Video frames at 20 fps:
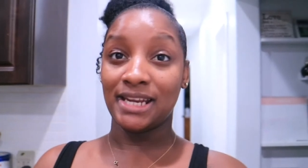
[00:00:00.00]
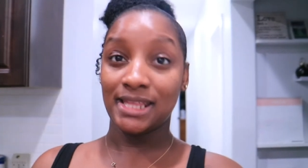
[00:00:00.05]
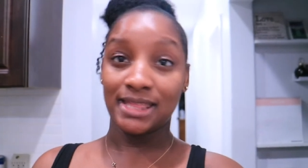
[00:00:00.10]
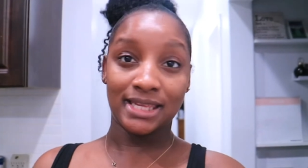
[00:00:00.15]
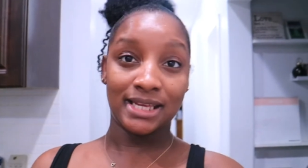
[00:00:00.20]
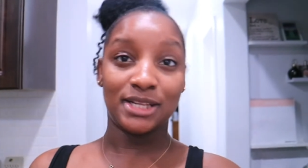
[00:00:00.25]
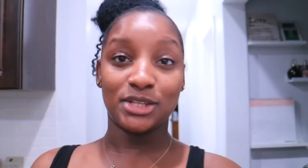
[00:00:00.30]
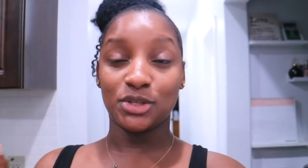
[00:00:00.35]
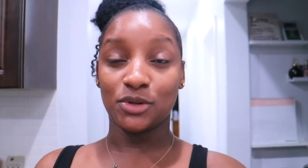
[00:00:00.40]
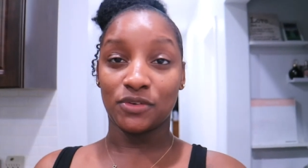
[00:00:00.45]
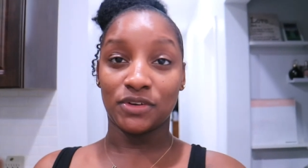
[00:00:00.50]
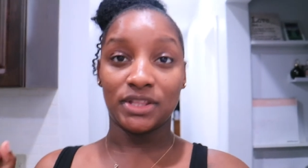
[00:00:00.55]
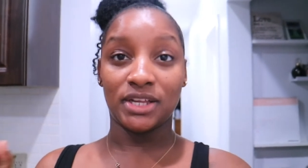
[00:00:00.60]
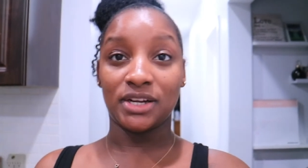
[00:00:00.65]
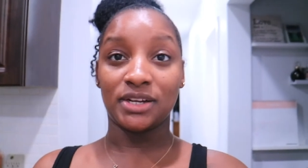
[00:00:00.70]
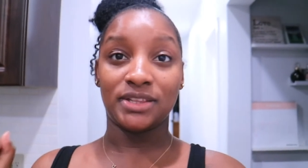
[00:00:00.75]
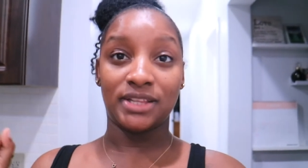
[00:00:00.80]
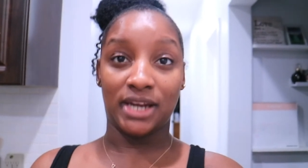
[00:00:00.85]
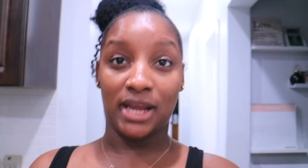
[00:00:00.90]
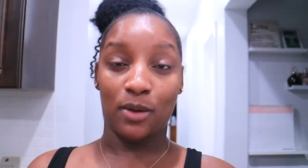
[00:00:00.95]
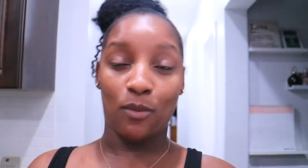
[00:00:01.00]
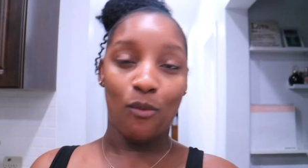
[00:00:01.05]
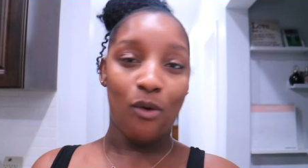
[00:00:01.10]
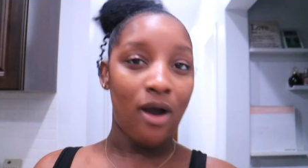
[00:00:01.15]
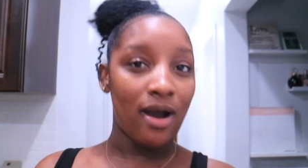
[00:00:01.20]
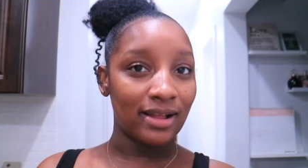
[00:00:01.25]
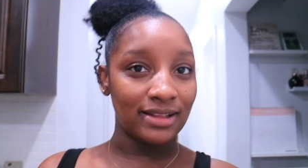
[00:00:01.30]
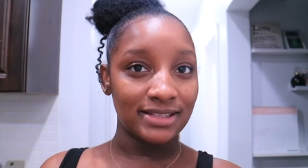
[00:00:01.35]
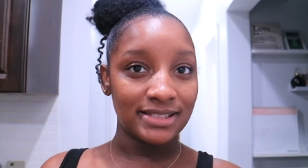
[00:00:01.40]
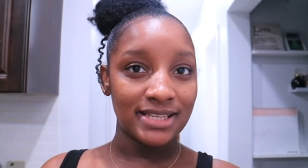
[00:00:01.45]
anything else over there that I
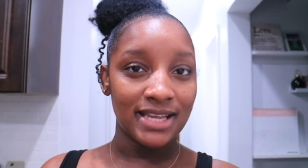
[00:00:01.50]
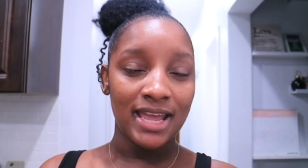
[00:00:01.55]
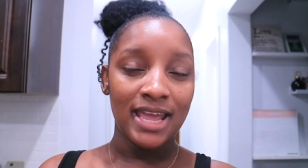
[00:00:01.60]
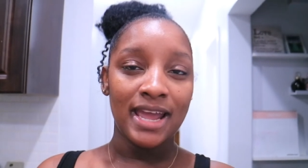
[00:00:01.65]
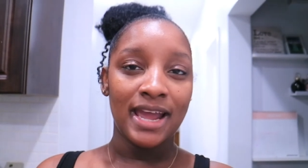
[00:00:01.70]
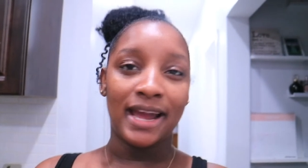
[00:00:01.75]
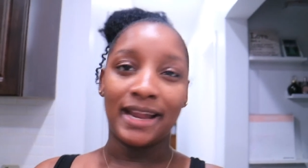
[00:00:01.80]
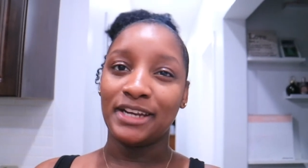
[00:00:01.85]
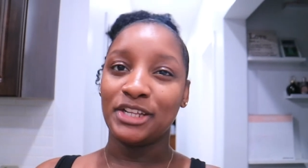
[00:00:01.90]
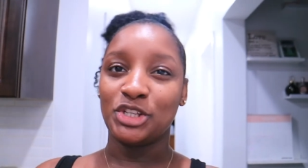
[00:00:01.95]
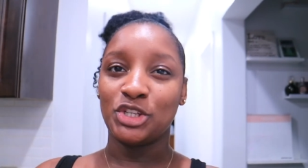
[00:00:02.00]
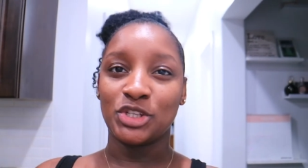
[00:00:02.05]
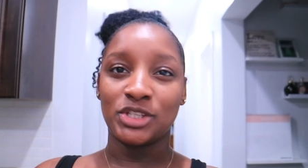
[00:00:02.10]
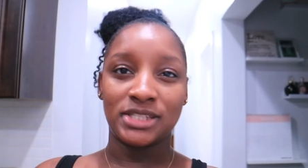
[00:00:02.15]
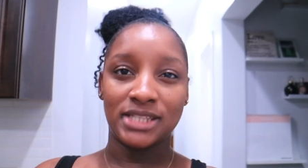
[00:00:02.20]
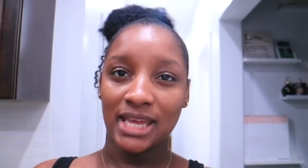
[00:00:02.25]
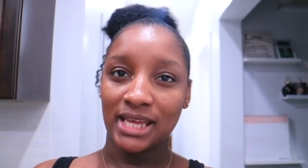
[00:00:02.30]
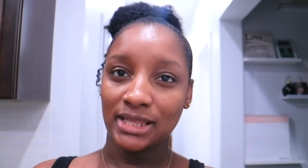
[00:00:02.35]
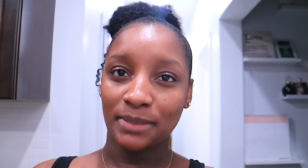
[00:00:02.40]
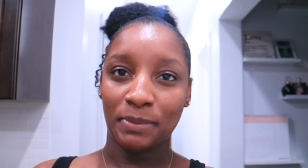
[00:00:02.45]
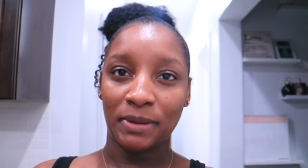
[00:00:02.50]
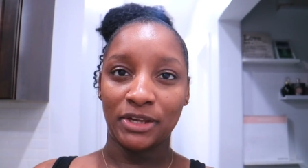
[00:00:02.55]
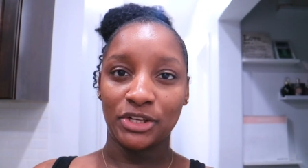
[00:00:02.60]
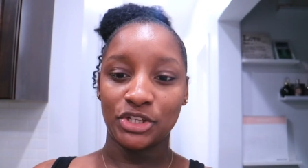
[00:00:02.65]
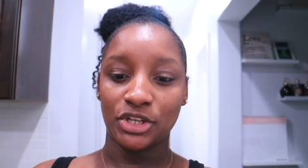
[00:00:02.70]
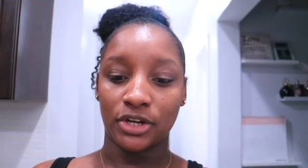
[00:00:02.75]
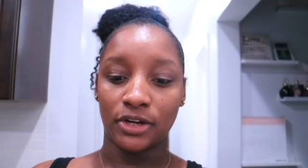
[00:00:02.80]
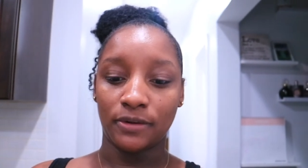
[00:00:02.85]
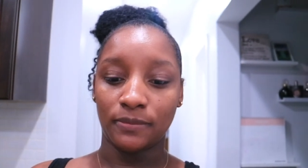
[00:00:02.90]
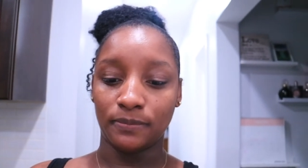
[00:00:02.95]
want, I need to just take the
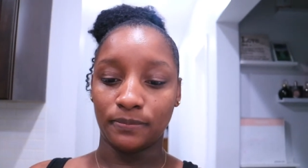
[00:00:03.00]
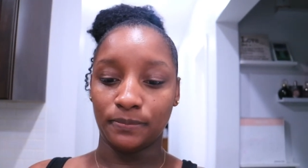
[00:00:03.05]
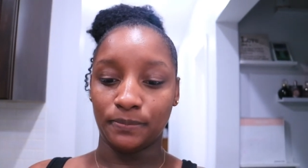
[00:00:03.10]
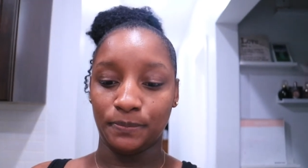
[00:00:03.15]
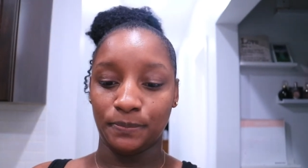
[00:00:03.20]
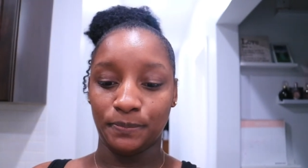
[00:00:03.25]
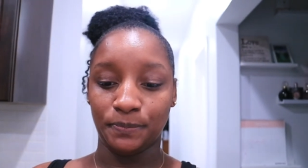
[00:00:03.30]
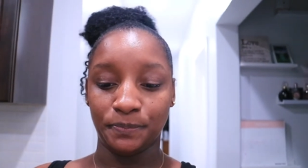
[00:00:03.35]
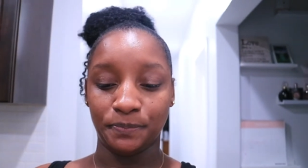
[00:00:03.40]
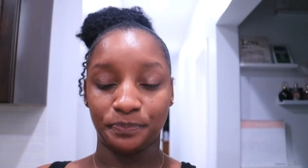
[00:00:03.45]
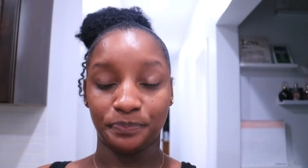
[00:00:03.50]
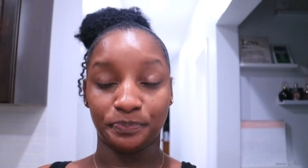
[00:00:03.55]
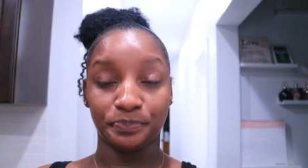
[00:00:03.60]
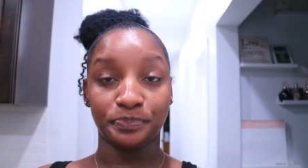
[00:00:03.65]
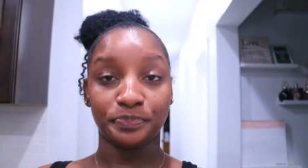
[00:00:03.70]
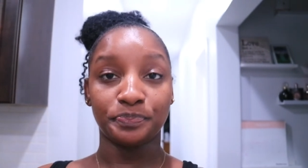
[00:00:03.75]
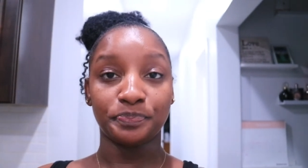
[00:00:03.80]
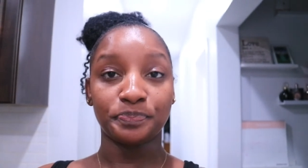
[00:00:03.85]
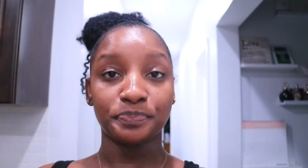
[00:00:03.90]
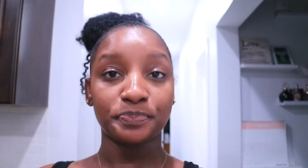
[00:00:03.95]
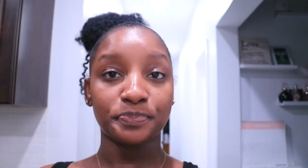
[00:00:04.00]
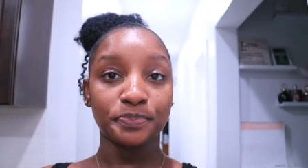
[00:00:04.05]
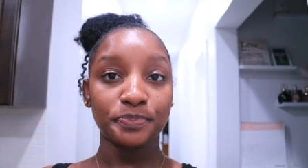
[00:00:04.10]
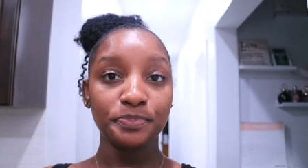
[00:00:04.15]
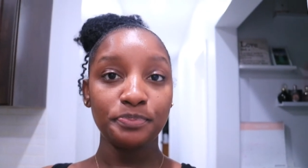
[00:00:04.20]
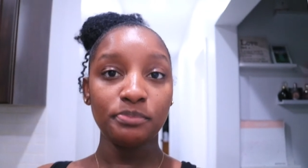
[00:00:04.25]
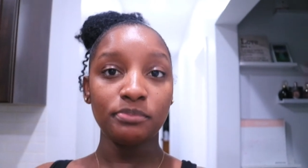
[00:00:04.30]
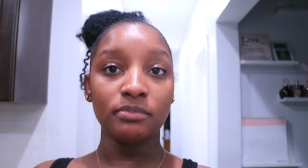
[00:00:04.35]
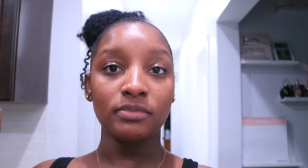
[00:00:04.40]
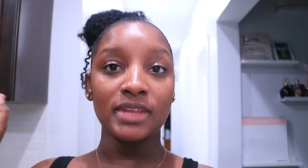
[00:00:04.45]
picture
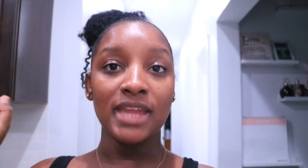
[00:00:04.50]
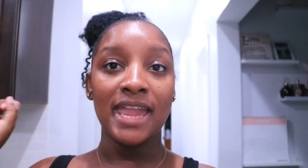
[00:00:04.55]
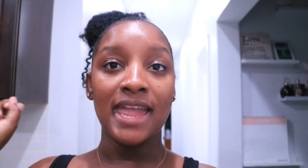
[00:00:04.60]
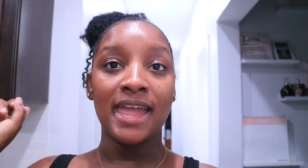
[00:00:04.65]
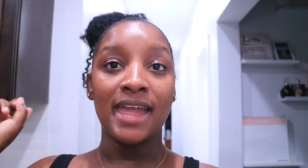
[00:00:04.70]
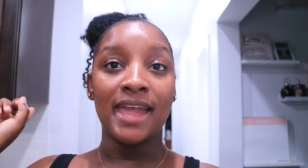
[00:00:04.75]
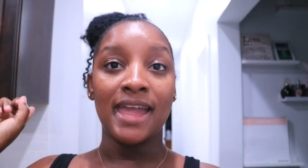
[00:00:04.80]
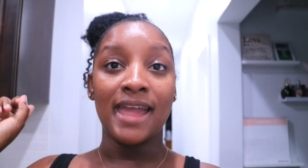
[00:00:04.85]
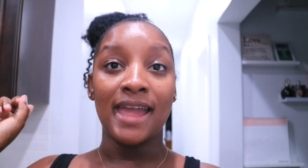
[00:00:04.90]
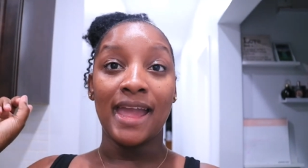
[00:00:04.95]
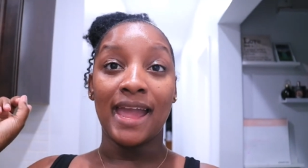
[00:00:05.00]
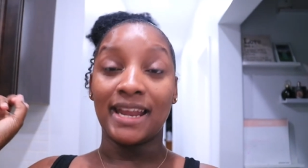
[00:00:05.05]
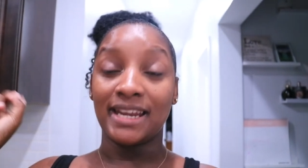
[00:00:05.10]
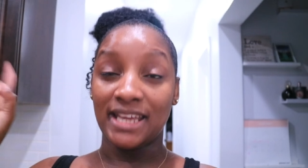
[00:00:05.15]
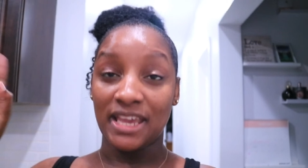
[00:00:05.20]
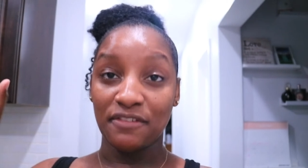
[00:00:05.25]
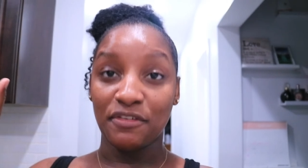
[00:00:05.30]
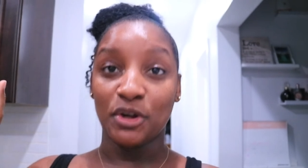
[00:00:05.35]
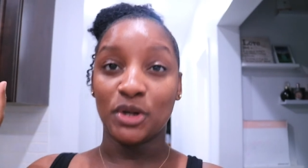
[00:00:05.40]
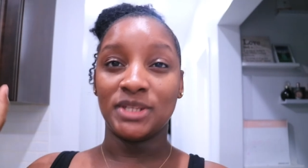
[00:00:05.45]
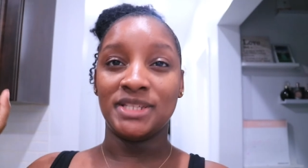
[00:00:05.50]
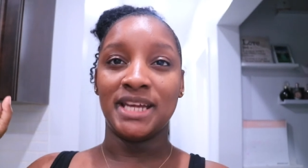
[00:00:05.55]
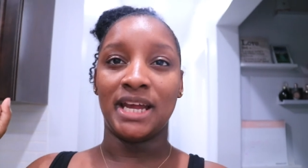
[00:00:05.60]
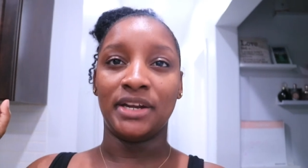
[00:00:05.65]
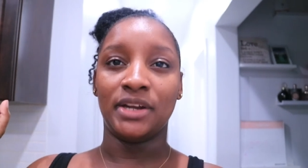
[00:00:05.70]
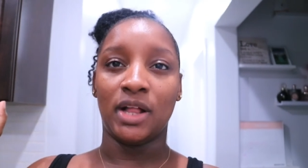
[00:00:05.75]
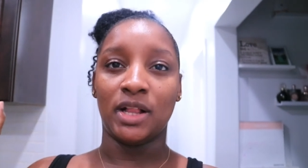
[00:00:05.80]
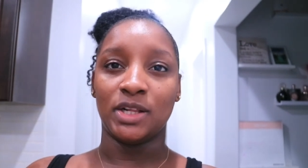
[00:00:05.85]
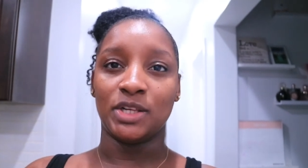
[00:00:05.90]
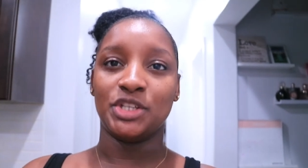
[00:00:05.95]
and give her
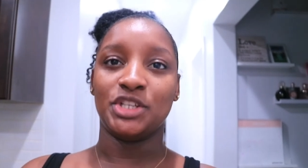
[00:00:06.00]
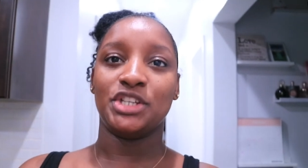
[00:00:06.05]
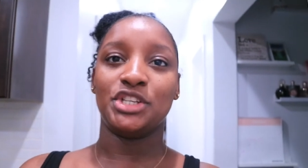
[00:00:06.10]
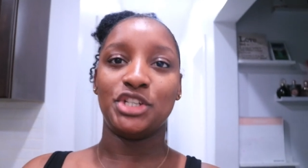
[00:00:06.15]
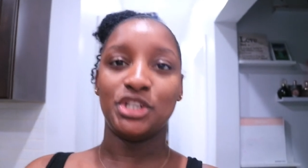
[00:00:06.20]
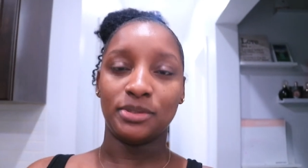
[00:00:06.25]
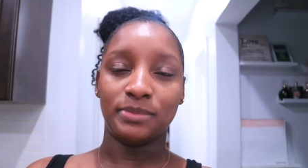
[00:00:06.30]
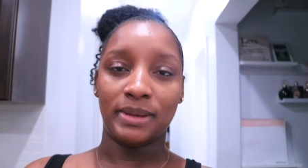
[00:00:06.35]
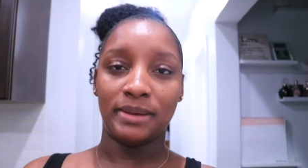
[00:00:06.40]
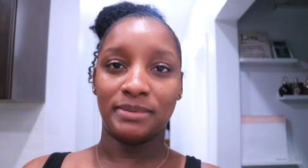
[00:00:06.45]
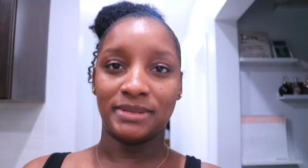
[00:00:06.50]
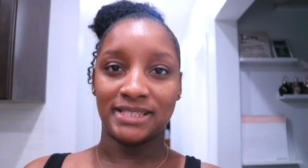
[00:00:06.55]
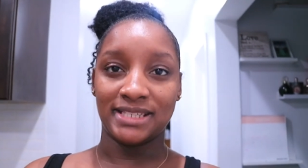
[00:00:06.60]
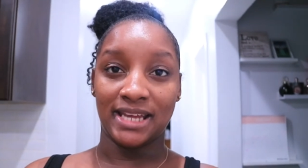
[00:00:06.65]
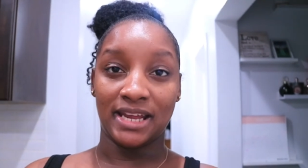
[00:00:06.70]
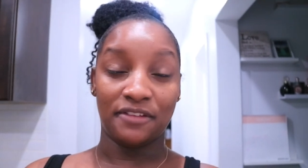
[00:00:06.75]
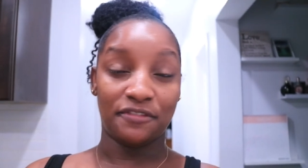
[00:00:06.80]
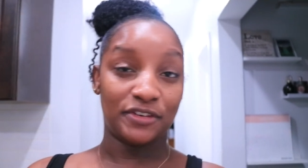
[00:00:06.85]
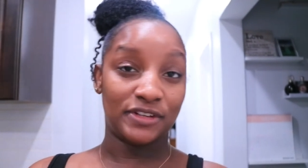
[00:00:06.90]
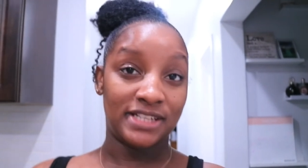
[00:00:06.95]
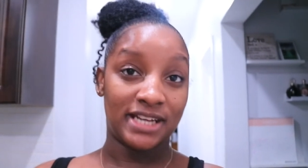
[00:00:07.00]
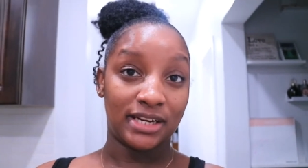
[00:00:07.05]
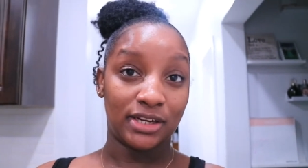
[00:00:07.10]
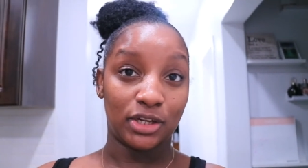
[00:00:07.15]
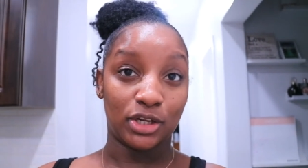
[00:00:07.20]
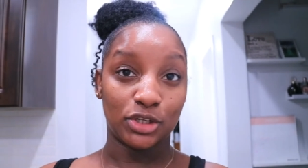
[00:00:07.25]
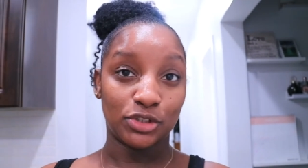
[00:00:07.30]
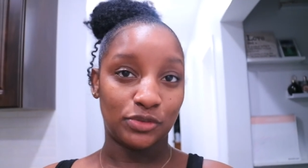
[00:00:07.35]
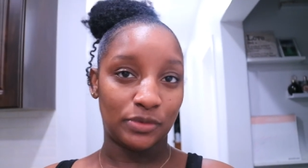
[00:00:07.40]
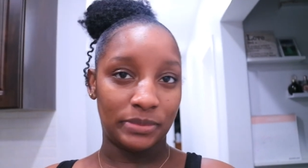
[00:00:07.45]
ten dollars, and she'll be able to get it for ten
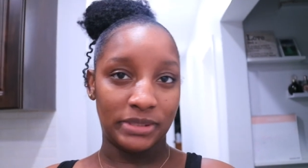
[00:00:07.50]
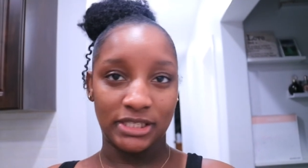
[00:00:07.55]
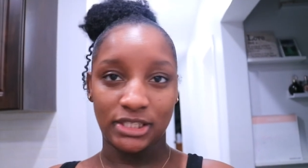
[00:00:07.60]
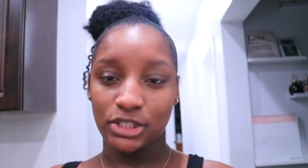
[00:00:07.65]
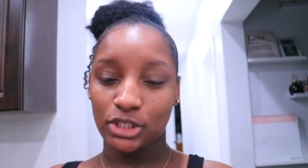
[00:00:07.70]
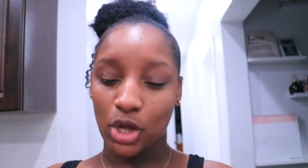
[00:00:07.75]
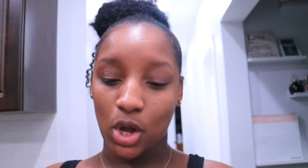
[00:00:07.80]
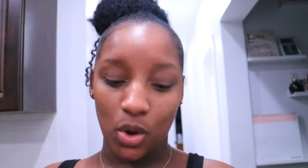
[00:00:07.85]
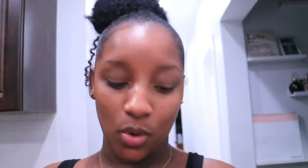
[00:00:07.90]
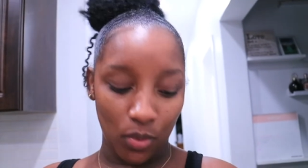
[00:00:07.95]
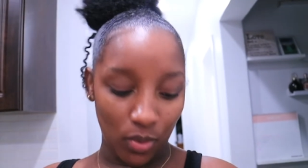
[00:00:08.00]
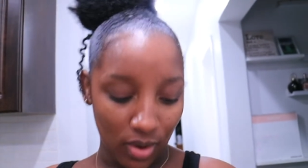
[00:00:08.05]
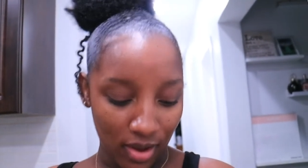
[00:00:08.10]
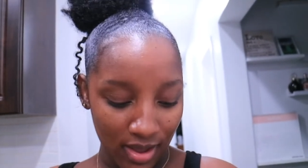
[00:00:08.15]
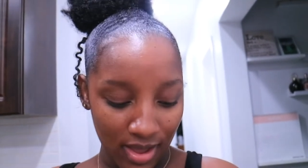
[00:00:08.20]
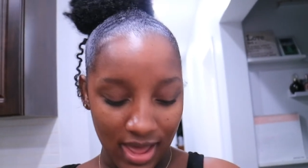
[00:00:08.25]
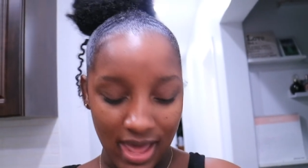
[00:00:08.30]
dollars from me. So